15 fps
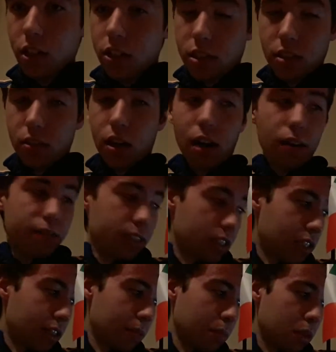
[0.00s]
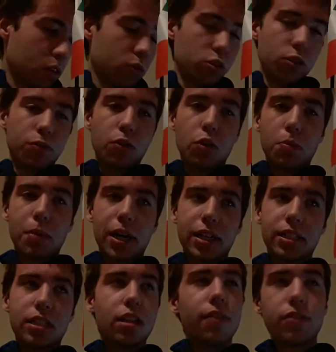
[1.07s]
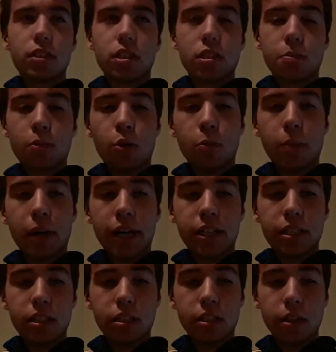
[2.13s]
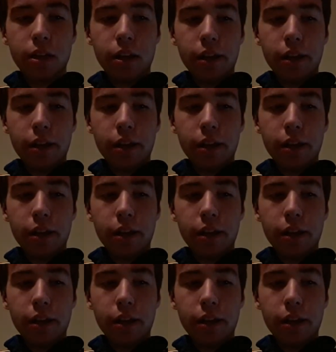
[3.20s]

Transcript: So obviously them closure four bikes, and obviously there's more bikes